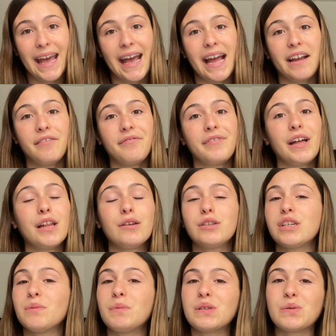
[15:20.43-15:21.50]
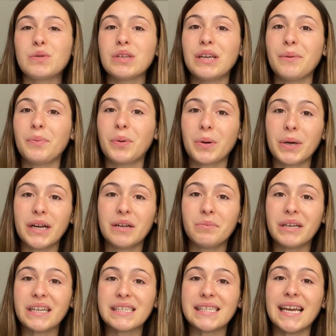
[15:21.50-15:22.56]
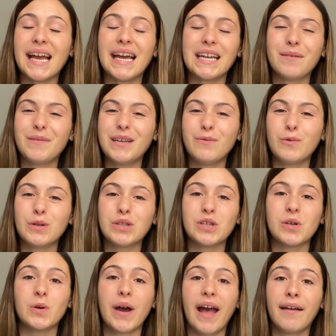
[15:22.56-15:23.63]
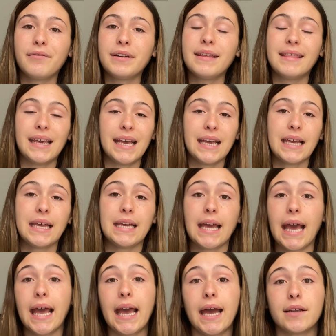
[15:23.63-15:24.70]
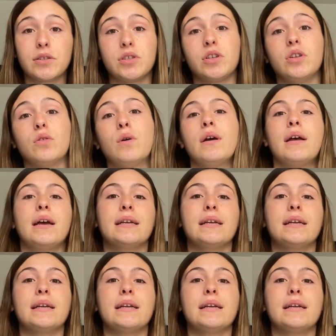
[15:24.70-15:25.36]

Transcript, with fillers: And fellowship is really important because the enemy will do everything he can to